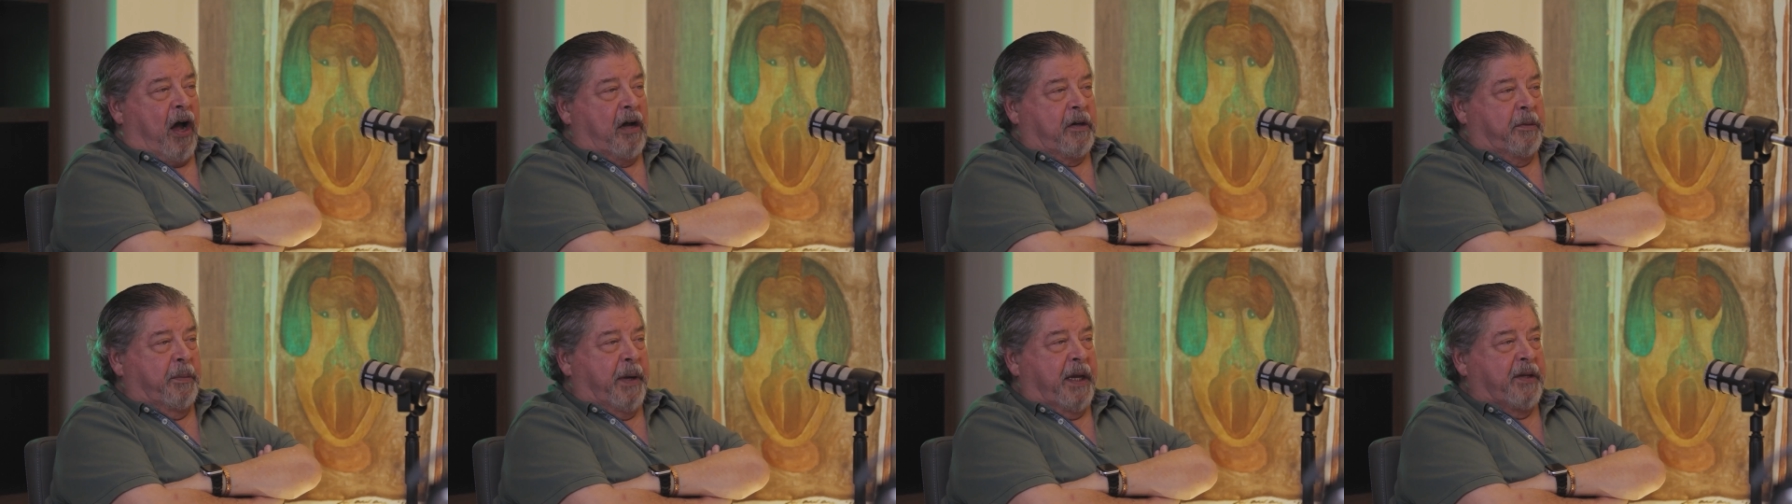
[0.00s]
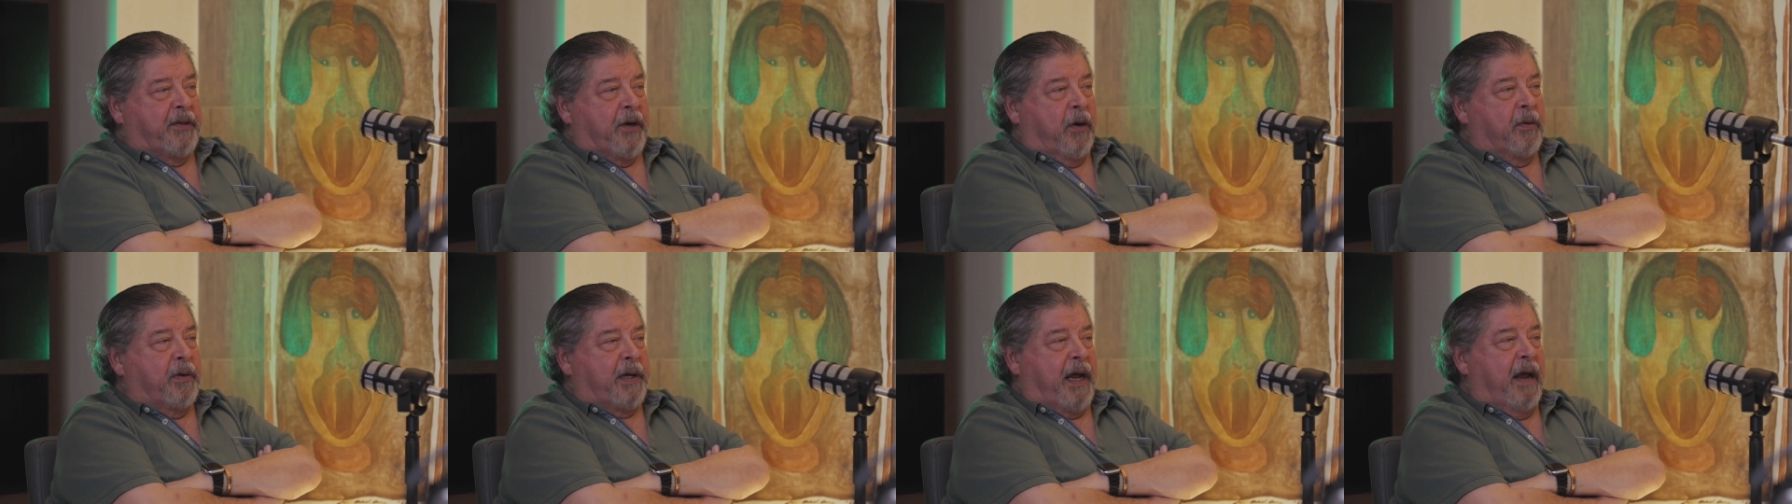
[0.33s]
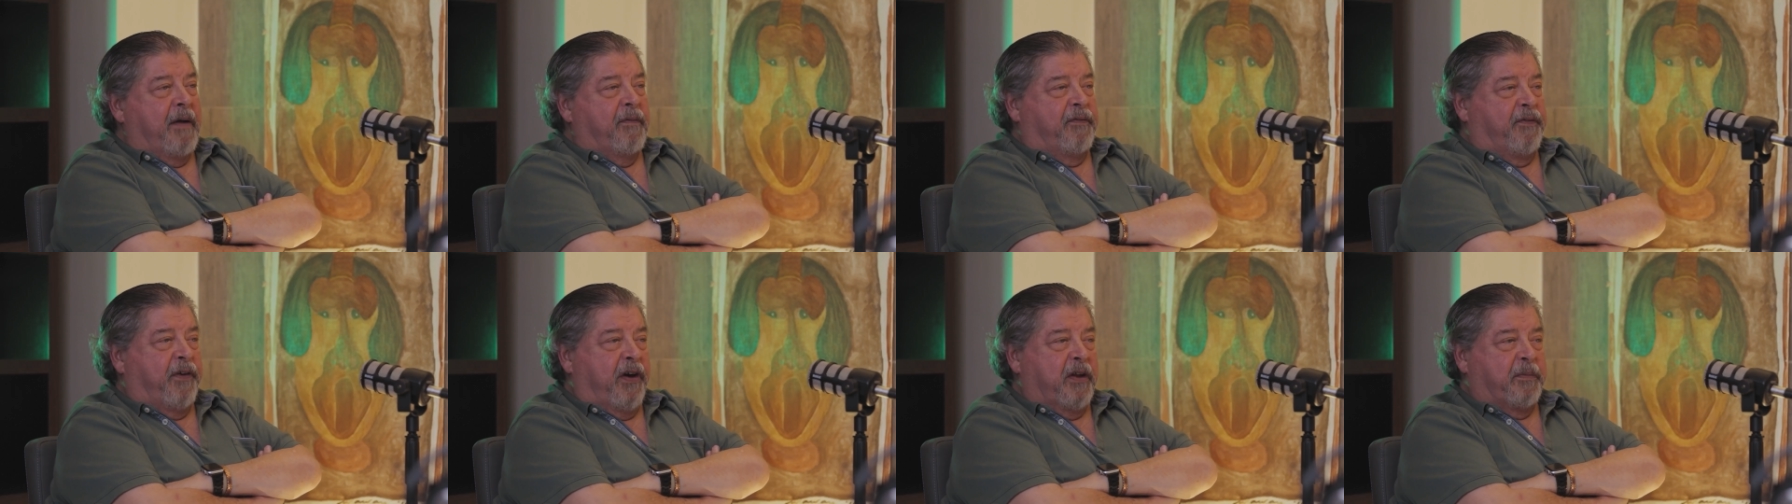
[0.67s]
to talk to me. He said,
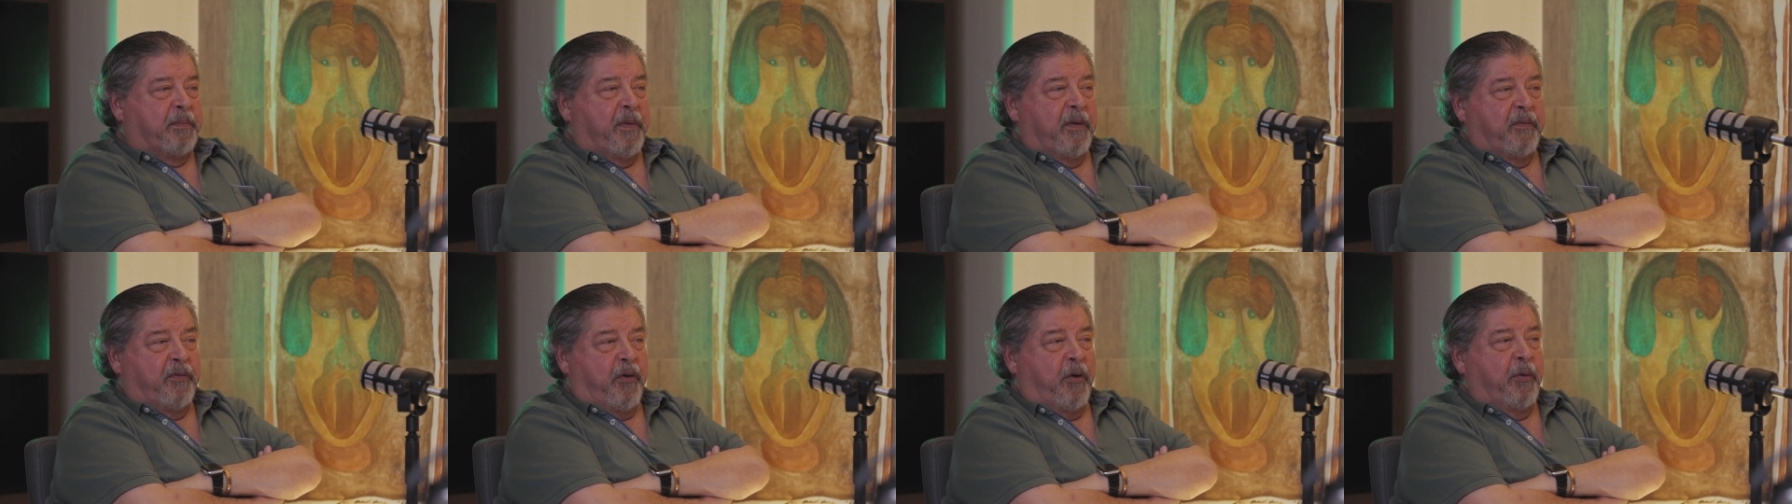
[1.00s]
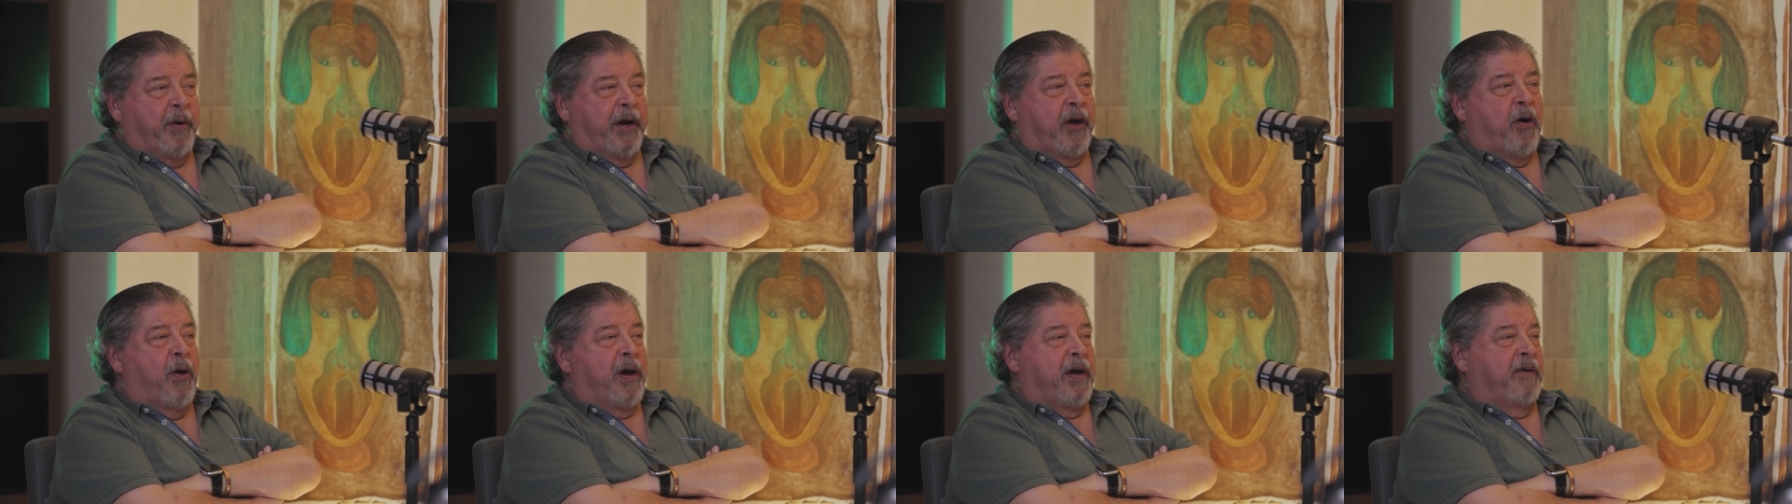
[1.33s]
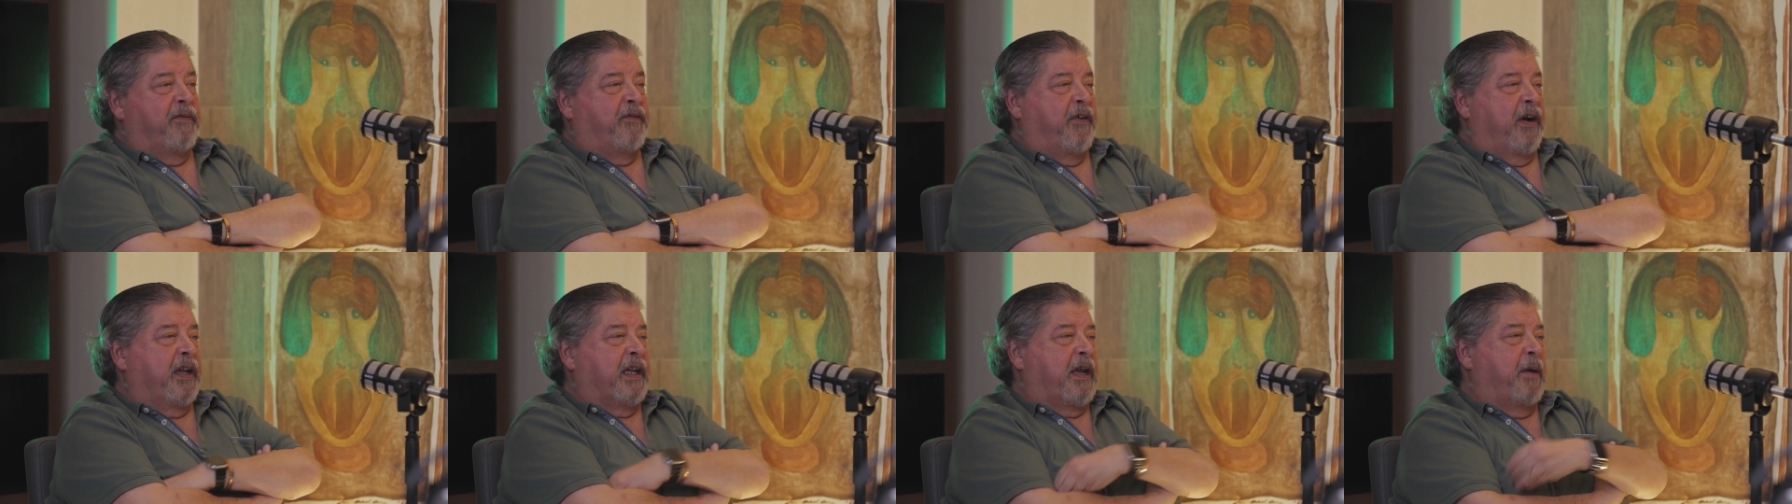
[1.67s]
"Okay, first before we
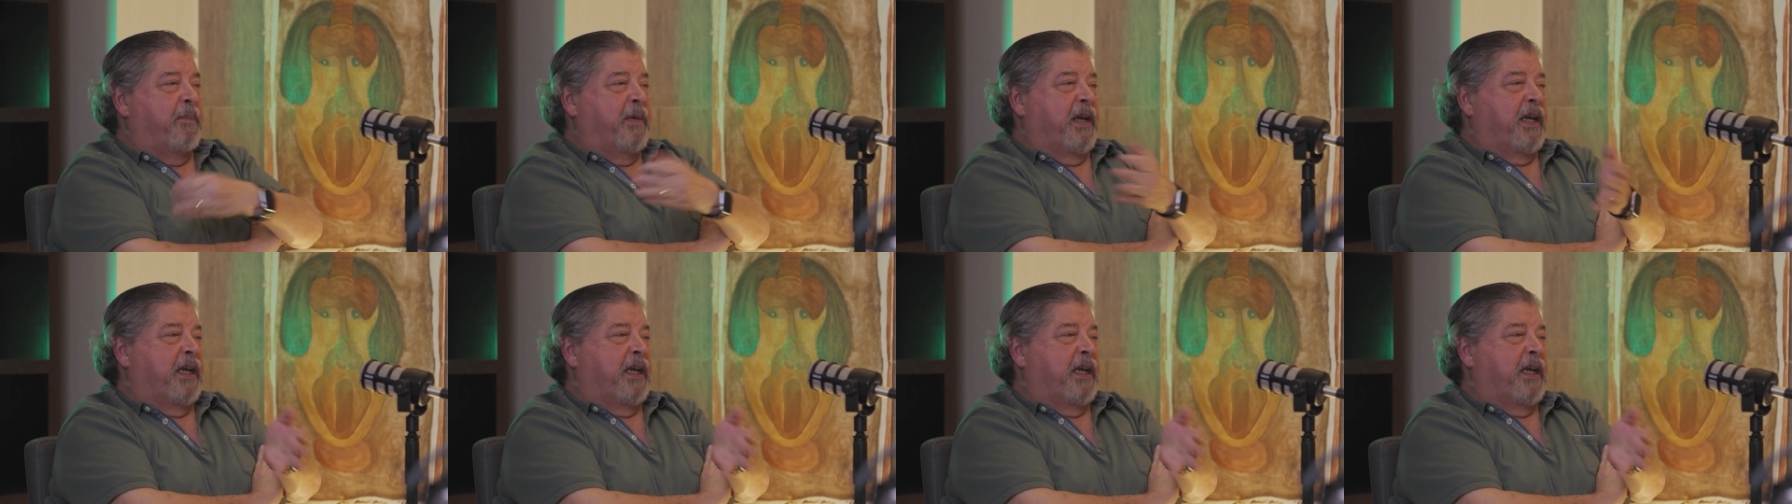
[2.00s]
go any further,